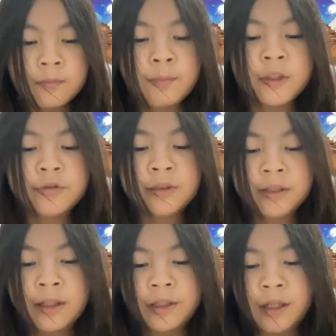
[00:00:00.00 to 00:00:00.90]
Between
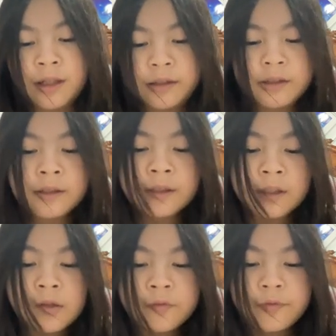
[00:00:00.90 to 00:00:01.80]
the years
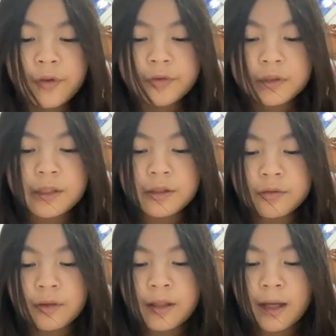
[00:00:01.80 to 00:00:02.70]

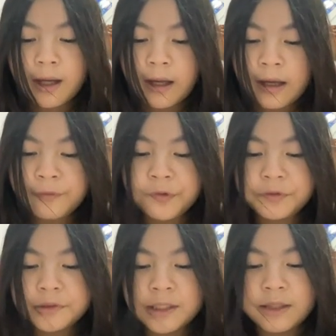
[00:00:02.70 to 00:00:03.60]
1503 and
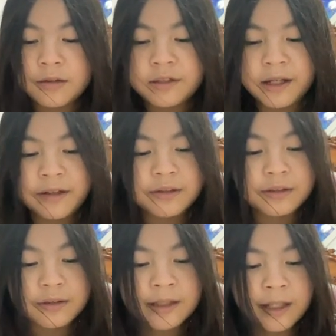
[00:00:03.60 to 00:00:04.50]
1506,
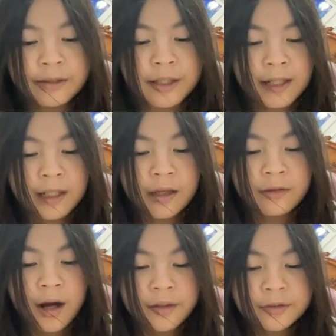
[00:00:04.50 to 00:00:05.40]
the Italian
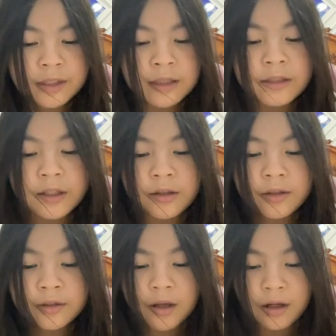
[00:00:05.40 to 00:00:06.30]
artist
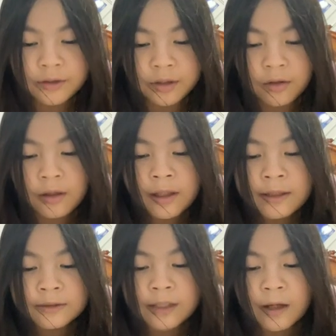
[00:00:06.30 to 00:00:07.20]
Leonardo
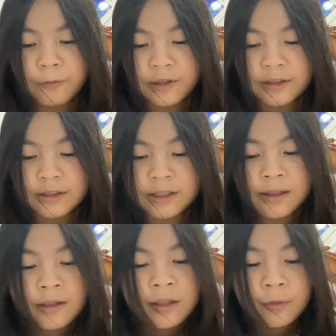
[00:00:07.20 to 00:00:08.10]
da
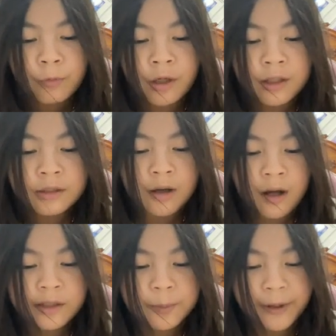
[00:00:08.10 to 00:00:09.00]
Vinci worked
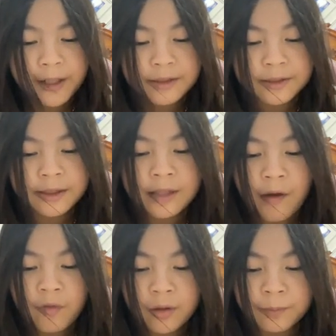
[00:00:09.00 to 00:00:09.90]
on a painting
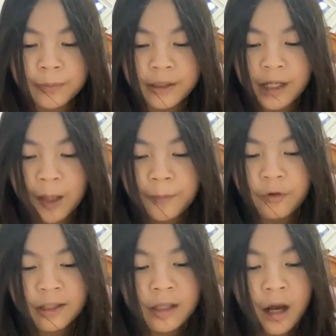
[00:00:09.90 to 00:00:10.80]
that would become
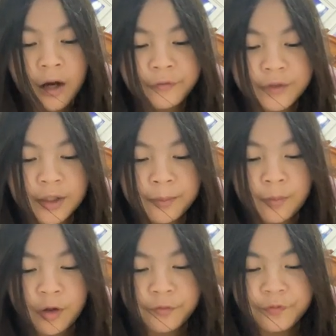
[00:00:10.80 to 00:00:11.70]
one of the
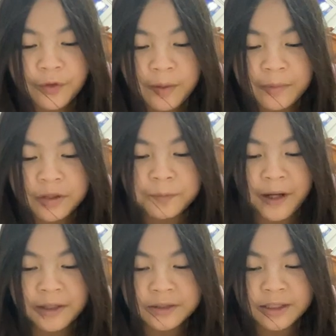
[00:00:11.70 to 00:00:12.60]
most famous
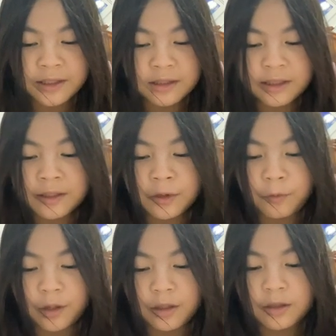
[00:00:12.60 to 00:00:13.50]
paintings in the
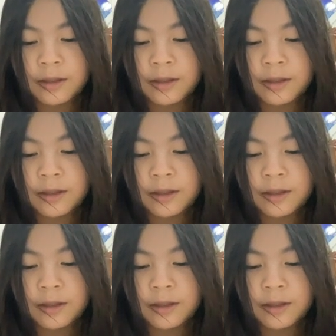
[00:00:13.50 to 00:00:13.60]
world.